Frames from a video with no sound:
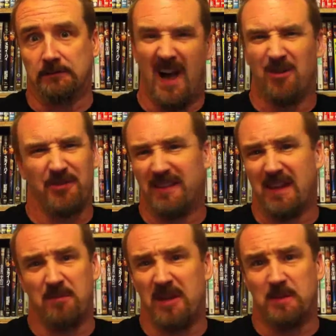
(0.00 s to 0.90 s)
I don't think
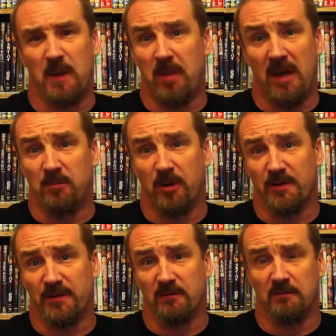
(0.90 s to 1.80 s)
that makes me a bad
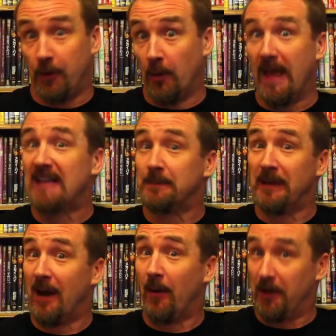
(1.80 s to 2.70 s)
person. Don't ask me
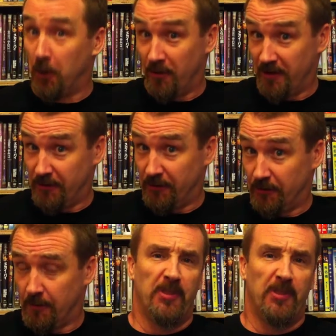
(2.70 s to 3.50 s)
how I know this,